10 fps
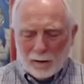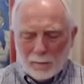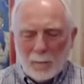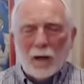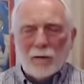
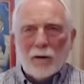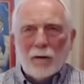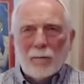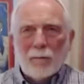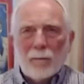Magda,
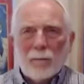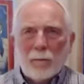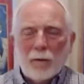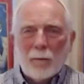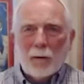
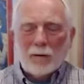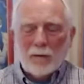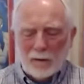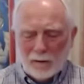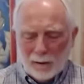Mary
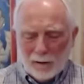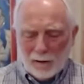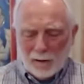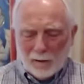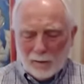Magdalene.
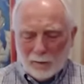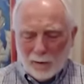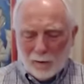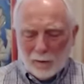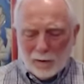
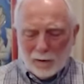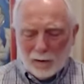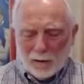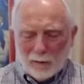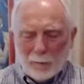So
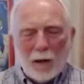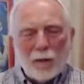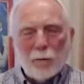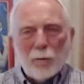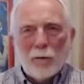it's
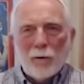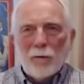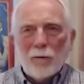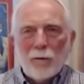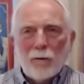
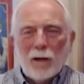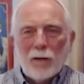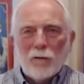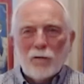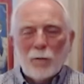possible
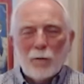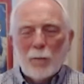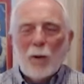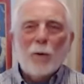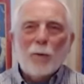that she was
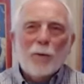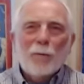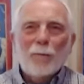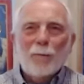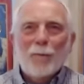both,
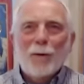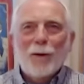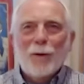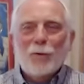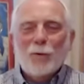
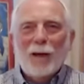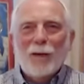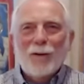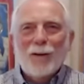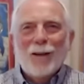because
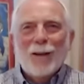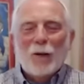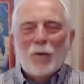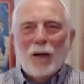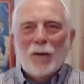great,
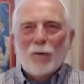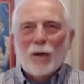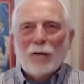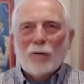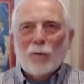great,
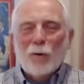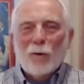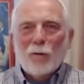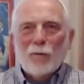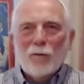great
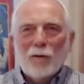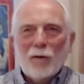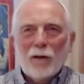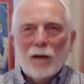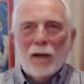souls
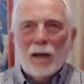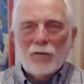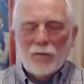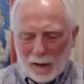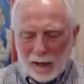can
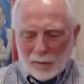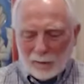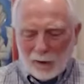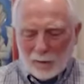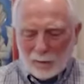actually
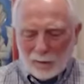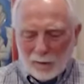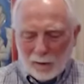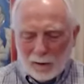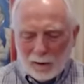access
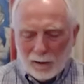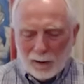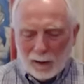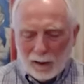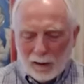
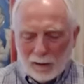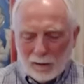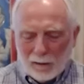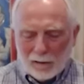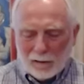and